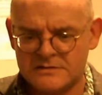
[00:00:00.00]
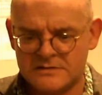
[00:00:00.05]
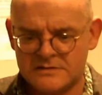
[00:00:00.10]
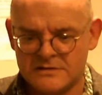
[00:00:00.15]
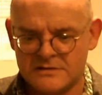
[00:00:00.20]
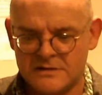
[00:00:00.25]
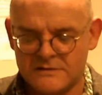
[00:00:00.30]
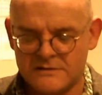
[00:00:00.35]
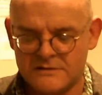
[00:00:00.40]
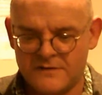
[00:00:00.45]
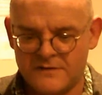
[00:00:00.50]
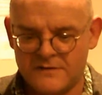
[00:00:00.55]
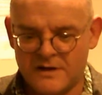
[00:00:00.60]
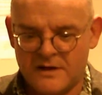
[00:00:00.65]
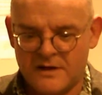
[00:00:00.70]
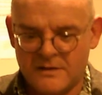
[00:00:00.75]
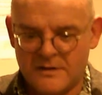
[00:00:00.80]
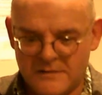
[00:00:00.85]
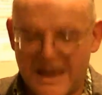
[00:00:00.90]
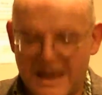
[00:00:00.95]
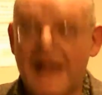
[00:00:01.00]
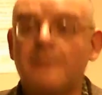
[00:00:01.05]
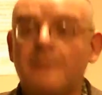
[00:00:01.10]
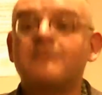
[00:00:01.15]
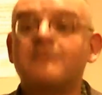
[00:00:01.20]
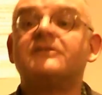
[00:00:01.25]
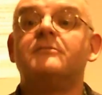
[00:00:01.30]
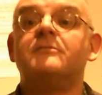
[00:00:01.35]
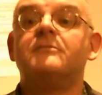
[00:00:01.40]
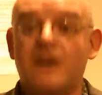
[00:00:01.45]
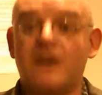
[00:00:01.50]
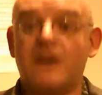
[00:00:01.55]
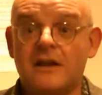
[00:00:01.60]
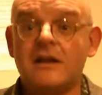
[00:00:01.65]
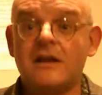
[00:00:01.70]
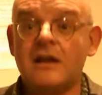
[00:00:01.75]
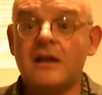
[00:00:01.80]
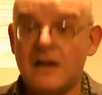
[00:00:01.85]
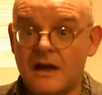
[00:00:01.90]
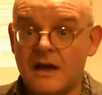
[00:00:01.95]
have helped to bring
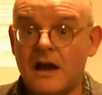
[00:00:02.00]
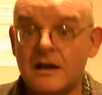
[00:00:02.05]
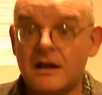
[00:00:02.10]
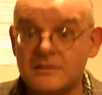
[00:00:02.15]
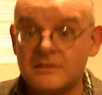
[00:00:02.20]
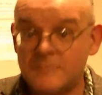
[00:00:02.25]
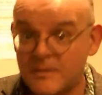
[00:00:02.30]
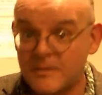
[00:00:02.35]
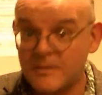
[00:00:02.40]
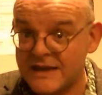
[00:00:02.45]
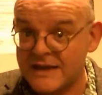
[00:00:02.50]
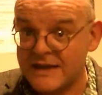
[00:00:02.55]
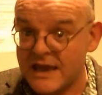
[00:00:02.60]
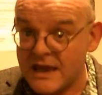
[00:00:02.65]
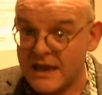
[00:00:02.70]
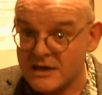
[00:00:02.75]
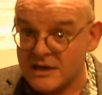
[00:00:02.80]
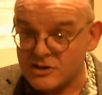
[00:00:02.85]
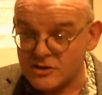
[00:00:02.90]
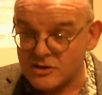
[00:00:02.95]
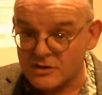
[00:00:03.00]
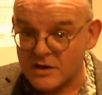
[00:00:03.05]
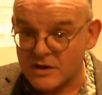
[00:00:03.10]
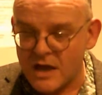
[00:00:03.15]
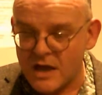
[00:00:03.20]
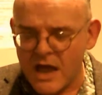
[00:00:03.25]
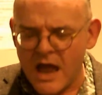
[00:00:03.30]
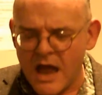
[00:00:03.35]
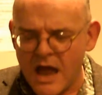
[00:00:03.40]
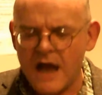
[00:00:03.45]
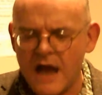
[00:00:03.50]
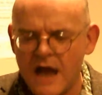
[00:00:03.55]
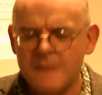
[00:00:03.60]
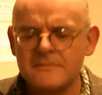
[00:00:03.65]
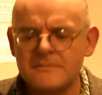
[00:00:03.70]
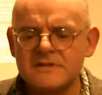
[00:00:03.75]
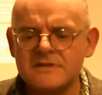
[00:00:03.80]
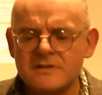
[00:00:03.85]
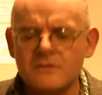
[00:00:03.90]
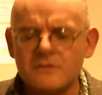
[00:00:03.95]
to publication.
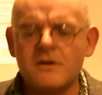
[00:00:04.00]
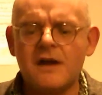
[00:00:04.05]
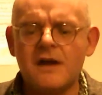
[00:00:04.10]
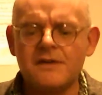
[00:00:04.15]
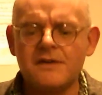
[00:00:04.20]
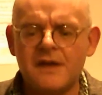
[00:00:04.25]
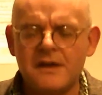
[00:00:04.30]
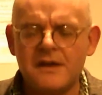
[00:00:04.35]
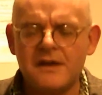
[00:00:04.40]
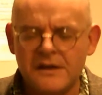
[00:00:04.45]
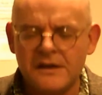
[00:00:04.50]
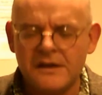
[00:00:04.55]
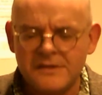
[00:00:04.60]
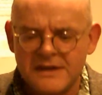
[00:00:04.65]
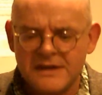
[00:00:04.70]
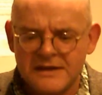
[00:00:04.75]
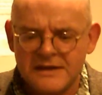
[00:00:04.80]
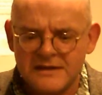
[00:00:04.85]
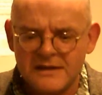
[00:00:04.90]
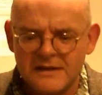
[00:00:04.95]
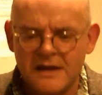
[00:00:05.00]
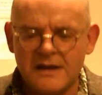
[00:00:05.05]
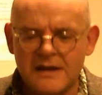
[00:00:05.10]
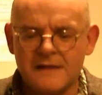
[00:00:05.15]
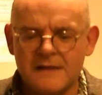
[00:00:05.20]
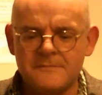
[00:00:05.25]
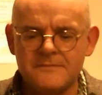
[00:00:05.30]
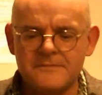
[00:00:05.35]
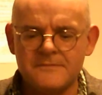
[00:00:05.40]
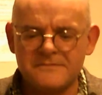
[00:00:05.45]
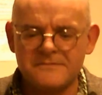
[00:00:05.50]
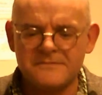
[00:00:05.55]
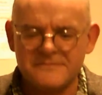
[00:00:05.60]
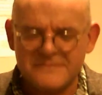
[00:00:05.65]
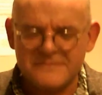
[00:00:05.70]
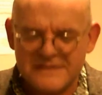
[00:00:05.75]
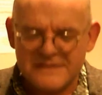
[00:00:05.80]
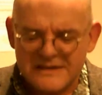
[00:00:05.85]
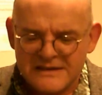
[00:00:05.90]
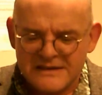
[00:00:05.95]
So I think
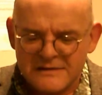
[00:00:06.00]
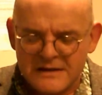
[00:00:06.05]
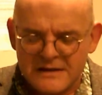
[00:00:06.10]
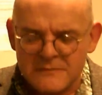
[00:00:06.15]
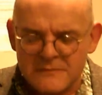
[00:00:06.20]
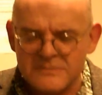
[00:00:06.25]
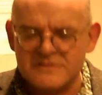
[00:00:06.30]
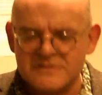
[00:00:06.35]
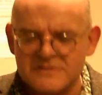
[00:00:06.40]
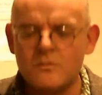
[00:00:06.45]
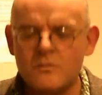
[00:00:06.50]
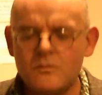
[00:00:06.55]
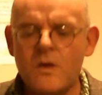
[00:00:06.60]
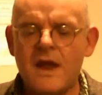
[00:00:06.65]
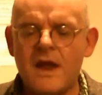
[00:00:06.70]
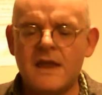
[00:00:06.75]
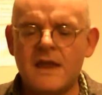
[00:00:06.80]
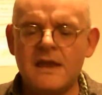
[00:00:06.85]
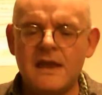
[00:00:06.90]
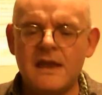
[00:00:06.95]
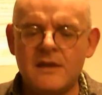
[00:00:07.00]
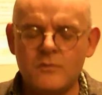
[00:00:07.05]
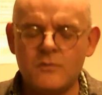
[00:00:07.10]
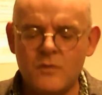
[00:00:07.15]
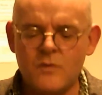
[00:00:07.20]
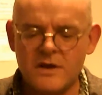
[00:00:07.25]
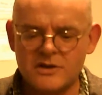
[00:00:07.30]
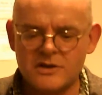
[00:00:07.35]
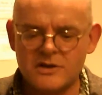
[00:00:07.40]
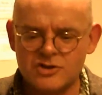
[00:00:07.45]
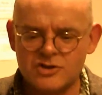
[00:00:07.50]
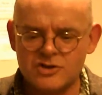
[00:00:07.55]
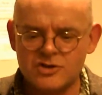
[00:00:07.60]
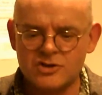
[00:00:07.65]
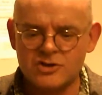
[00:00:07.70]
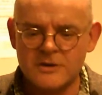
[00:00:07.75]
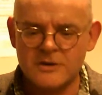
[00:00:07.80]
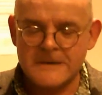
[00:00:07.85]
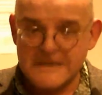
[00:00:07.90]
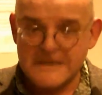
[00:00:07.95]
it was a way in which
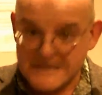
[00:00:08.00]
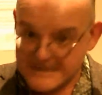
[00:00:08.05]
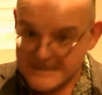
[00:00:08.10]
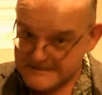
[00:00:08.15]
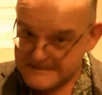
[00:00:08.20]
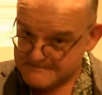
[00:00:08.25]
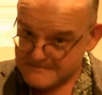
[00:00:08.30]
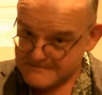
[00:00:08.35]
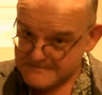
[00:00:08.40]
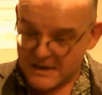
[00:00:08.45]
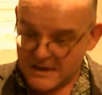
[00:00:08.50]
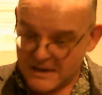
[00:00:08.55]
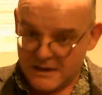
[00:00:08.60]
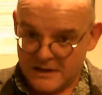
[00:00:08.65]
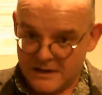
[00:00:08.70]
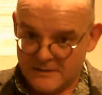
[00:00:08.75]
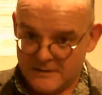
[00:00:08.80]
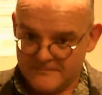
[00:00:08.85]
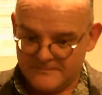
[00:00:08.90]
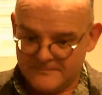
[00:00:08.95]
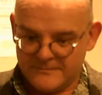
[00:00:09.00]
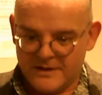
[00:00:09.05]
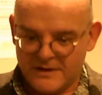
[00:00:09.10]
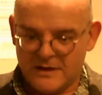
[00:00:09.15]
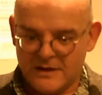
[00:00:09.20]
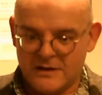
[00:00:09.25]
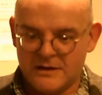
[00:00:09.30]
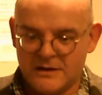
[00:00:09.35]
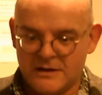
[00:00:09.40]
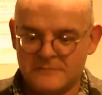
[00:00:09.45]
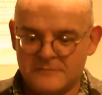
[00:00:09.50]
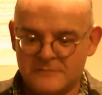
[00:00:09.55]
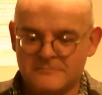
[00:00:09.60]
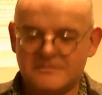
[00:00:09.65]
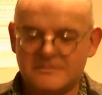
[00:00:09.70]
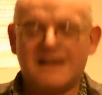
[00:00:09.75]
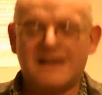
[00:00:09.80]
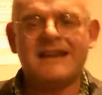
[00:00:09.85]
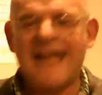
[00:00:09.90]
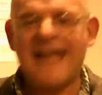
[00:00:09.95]

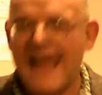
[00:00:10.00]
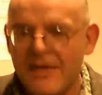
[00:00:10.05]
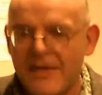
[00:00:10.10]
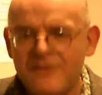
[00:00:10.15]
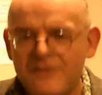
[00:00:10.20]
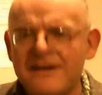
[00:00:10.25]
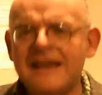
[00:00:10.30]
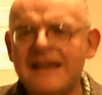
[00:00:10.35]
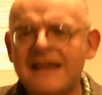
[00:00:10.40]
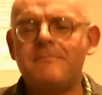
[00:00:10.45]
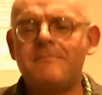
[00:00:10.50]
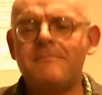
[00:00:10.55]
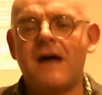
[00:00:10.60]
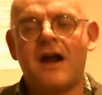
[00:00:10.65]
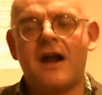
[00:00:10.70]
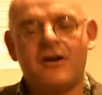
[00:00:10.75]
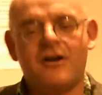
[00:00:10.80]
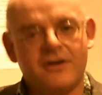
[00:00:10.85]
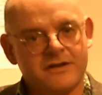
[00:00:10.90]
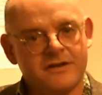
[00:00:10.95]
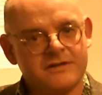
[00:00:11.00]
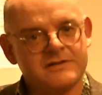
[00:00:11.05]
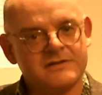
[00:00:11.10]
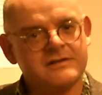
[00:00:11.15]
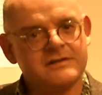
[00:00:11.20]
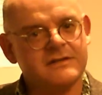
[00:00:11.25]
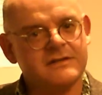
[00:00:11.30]
kind of ethnic barriers